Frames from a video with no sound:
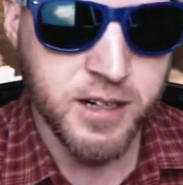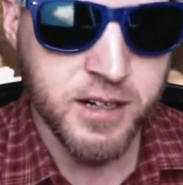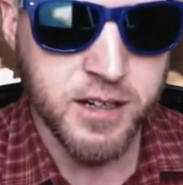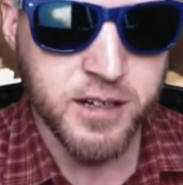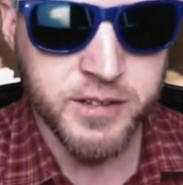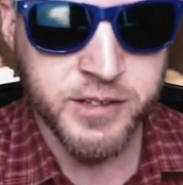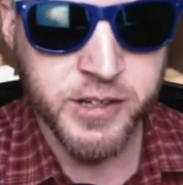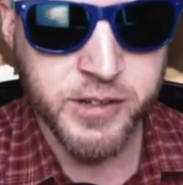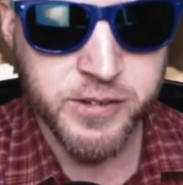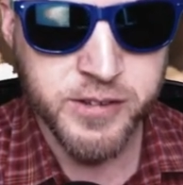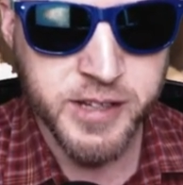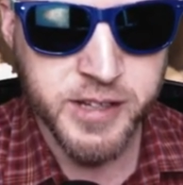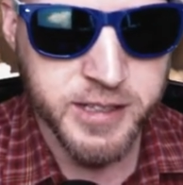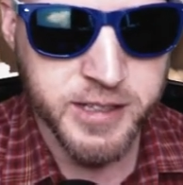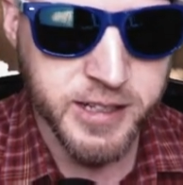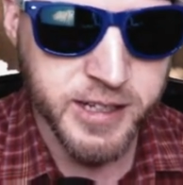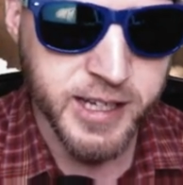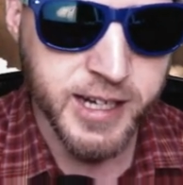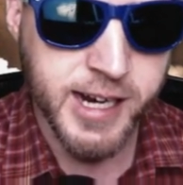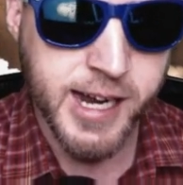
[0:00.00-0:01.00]
The other thing
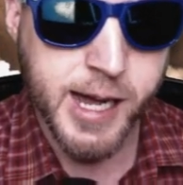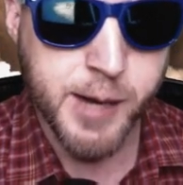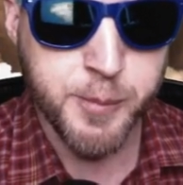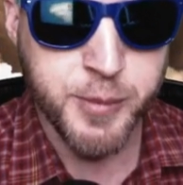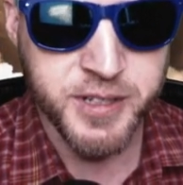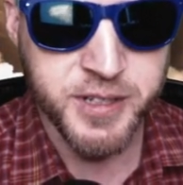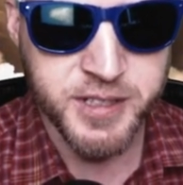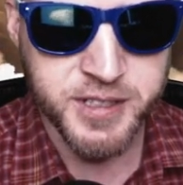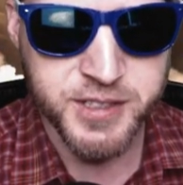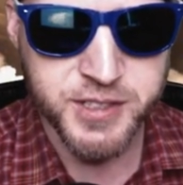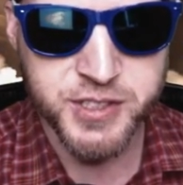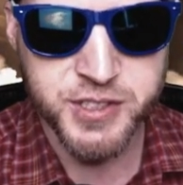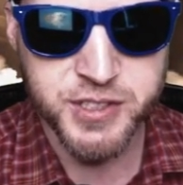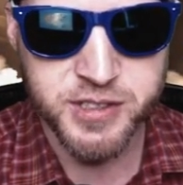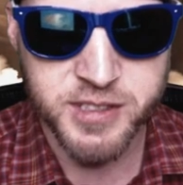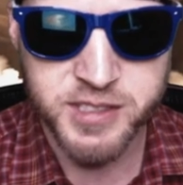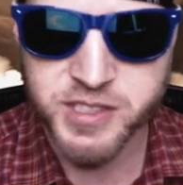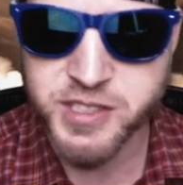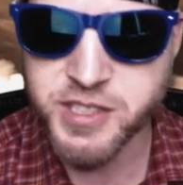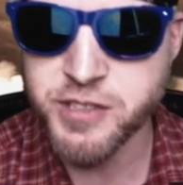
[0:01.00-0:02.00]
that could happen is,
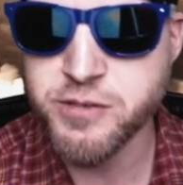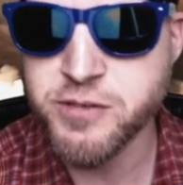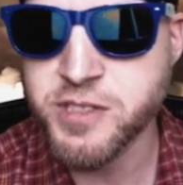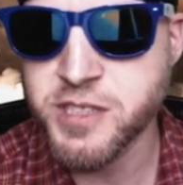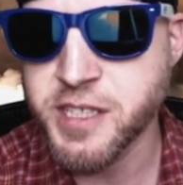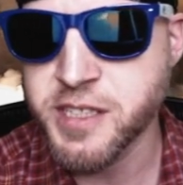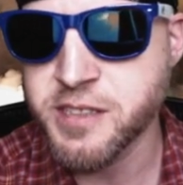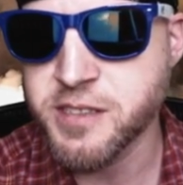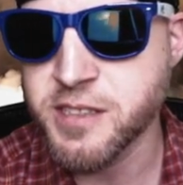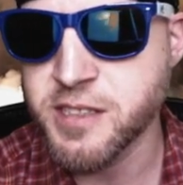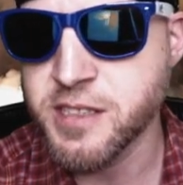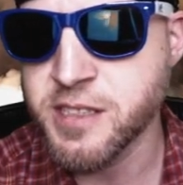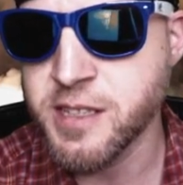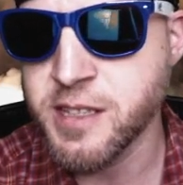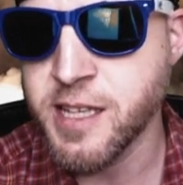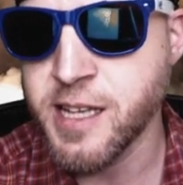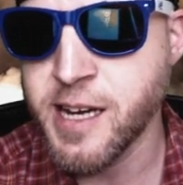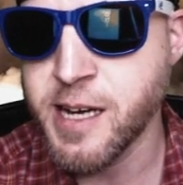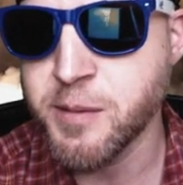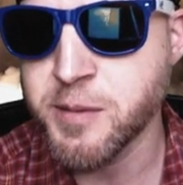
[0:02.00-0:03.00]
let's say you take the
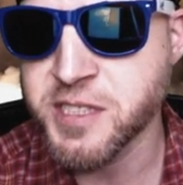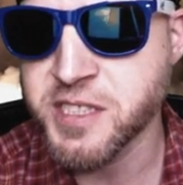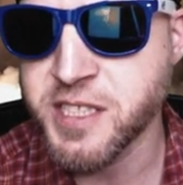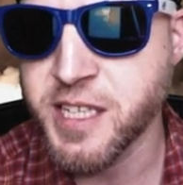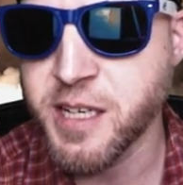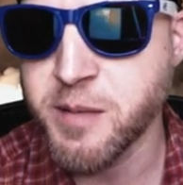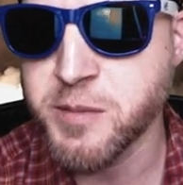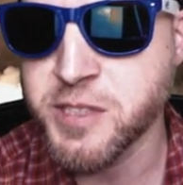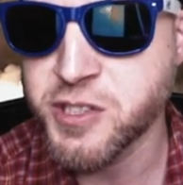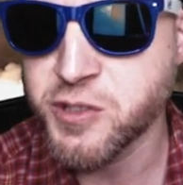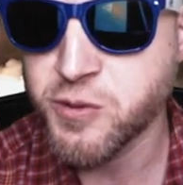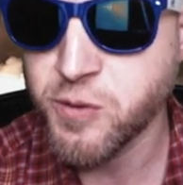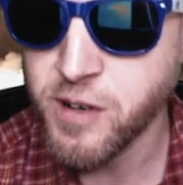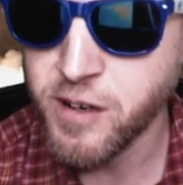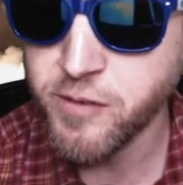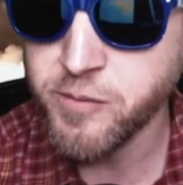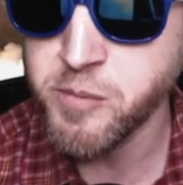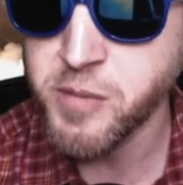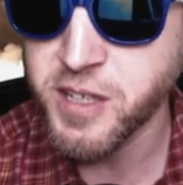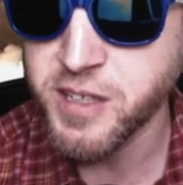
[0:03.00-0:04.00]
lab exam in
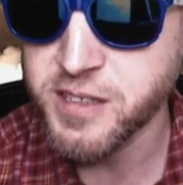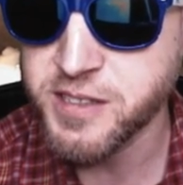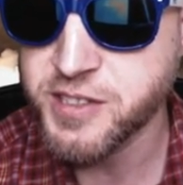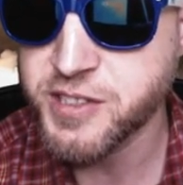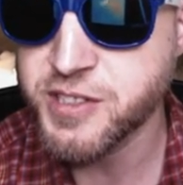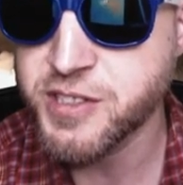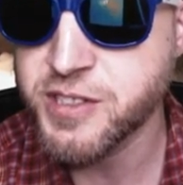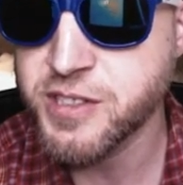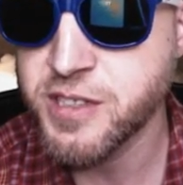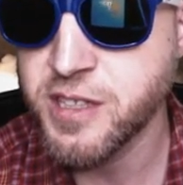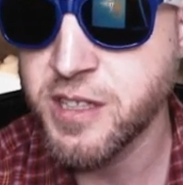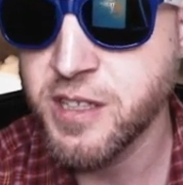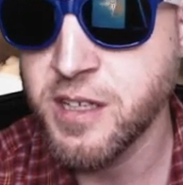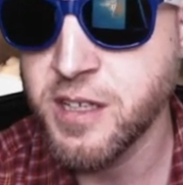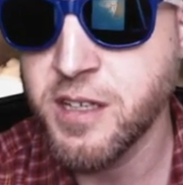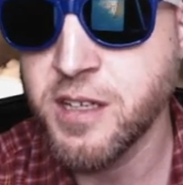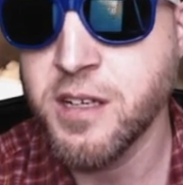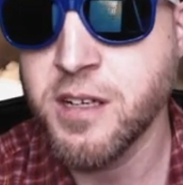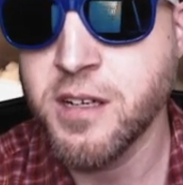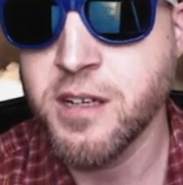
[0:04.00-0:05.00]
12 months
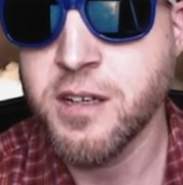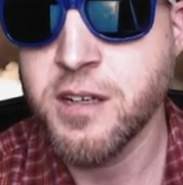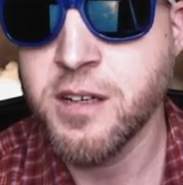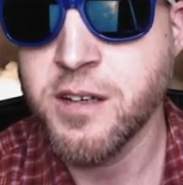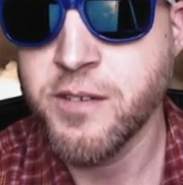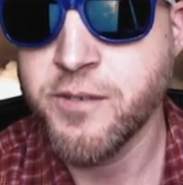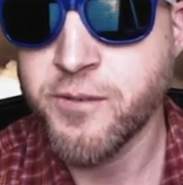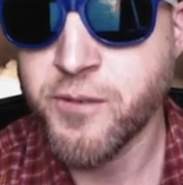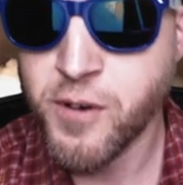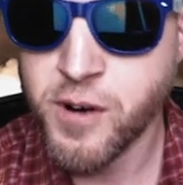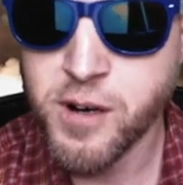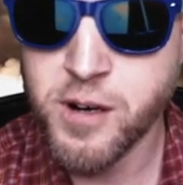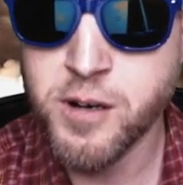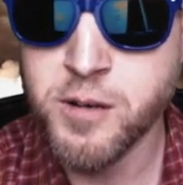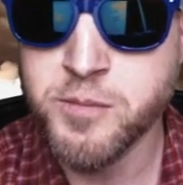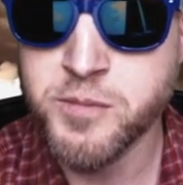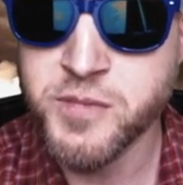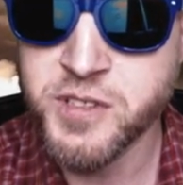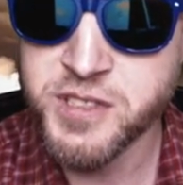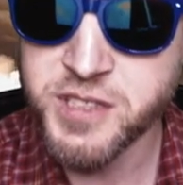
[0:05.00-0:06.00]

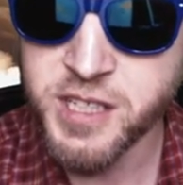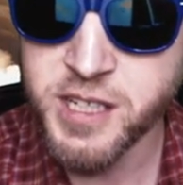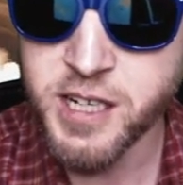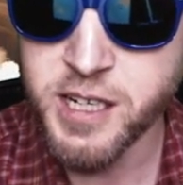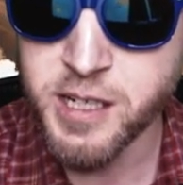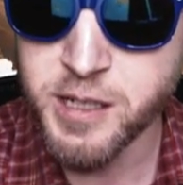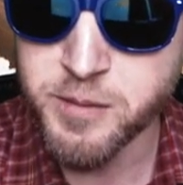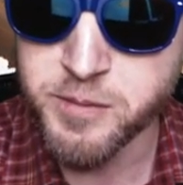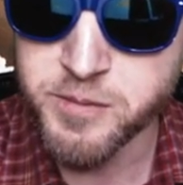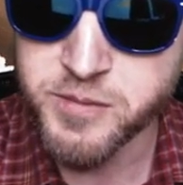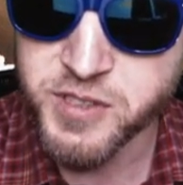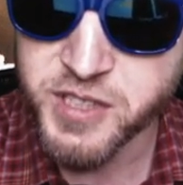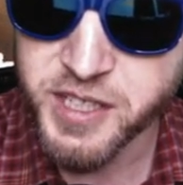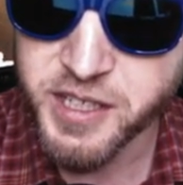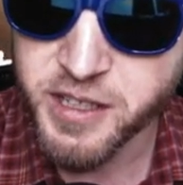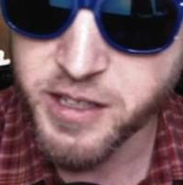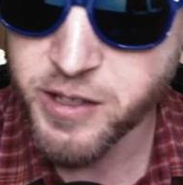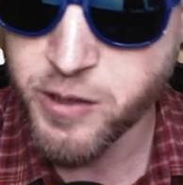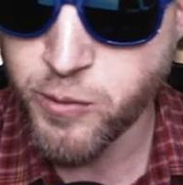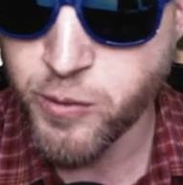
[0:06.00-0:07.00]
from the time
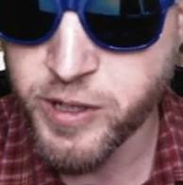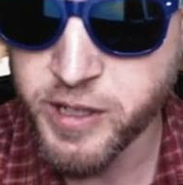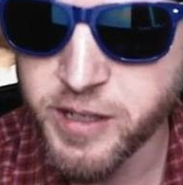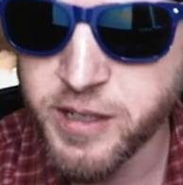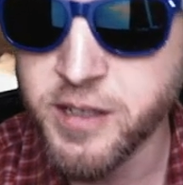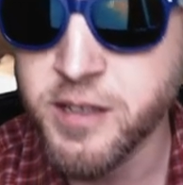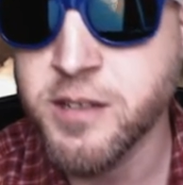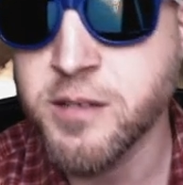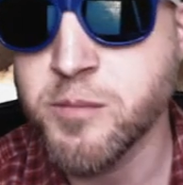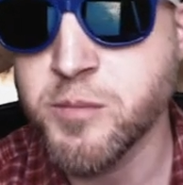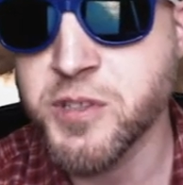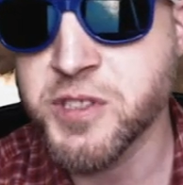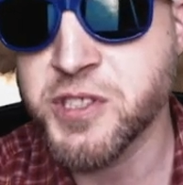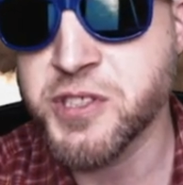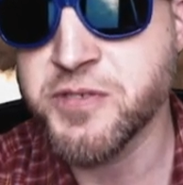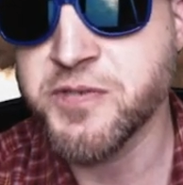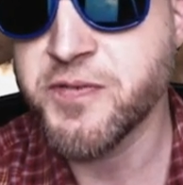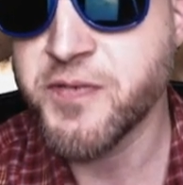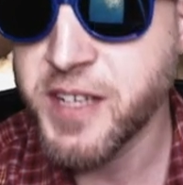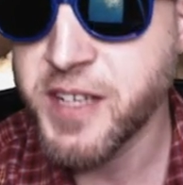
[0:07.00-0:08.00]
taking your written, but
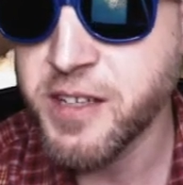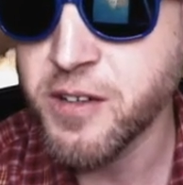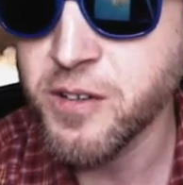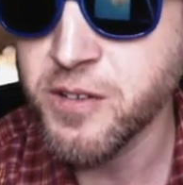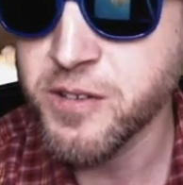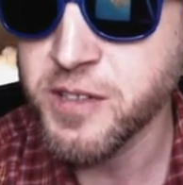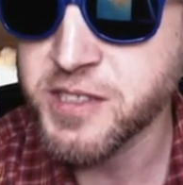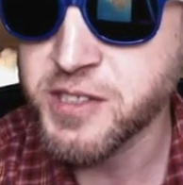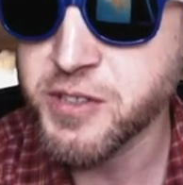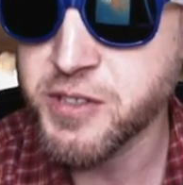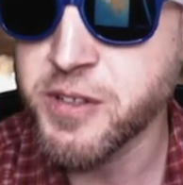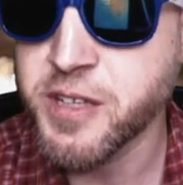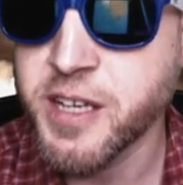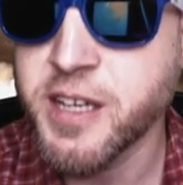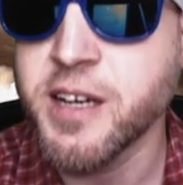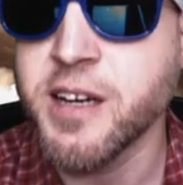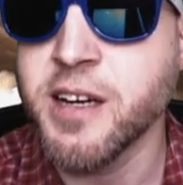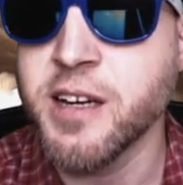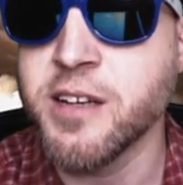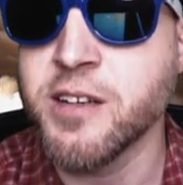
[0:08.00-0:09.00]
you fail. That's
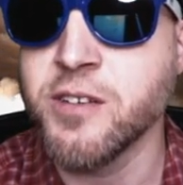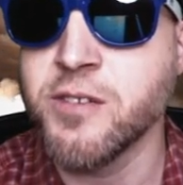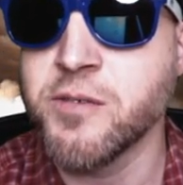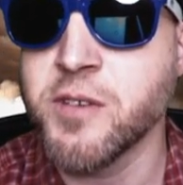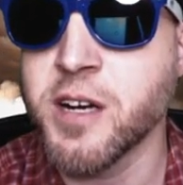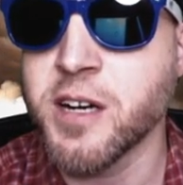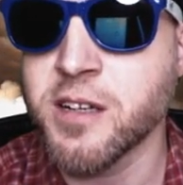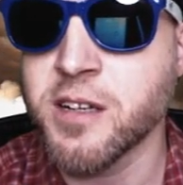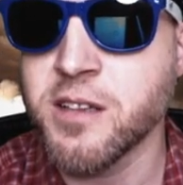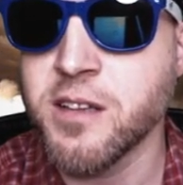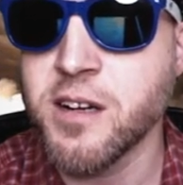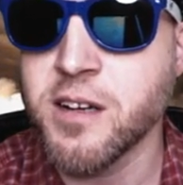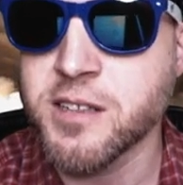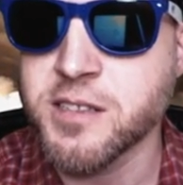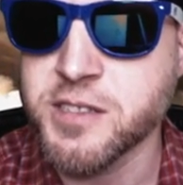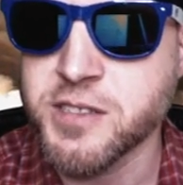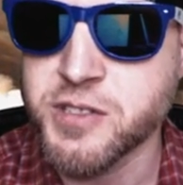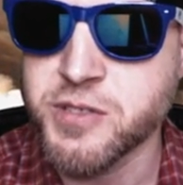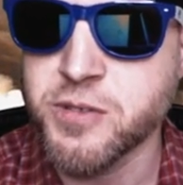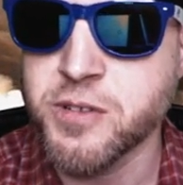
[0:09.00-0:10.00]
okay. You've got a clock
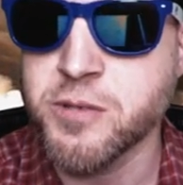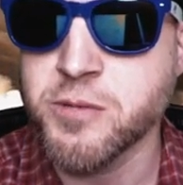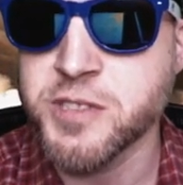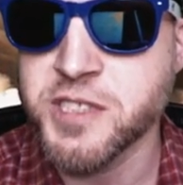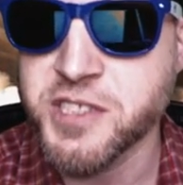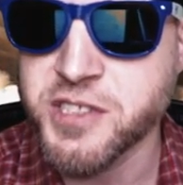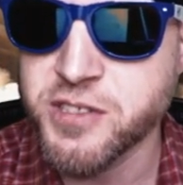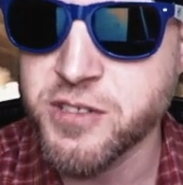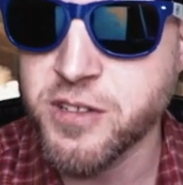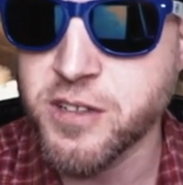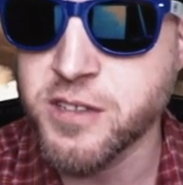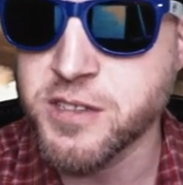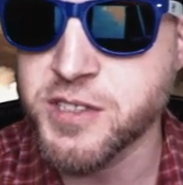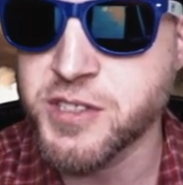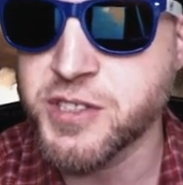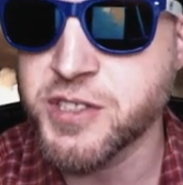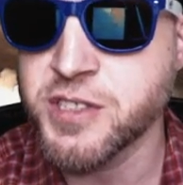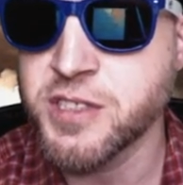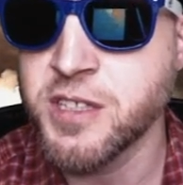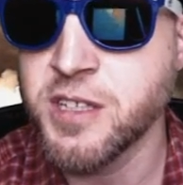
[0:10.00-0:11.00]
that sort of
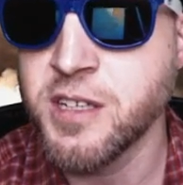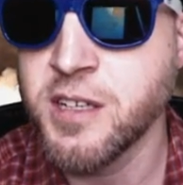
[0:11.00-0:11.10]
restarts.